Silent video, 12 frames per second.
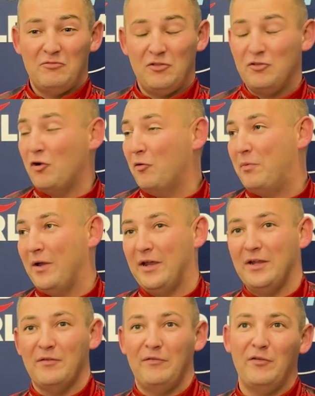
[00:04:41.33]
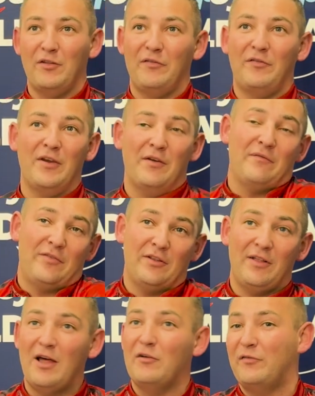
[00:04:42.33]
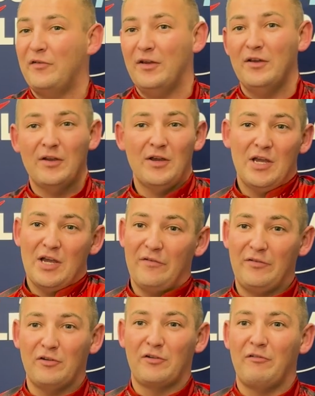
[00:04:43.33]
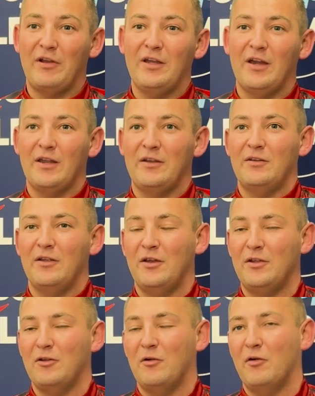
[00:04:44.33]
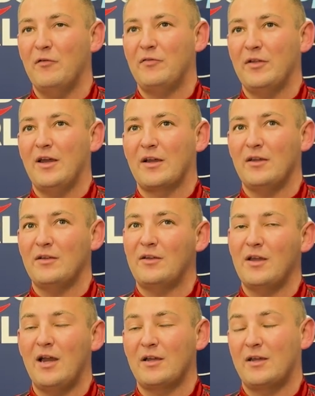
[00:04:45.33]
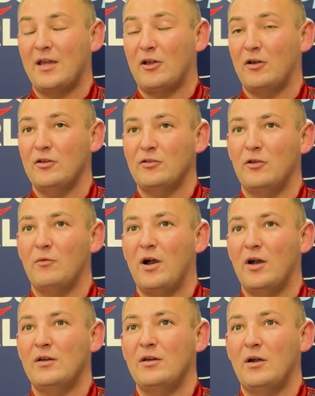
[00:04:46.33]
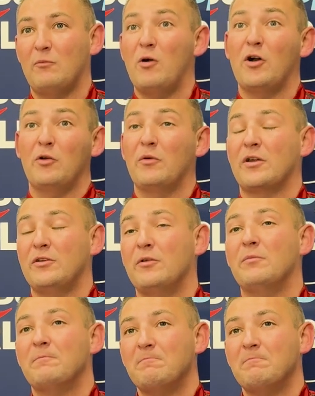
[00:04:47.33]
No pain, I'm fully fit, I feel healthy, I feel great, and you know, hopefully I can kick on and do what I know I can do.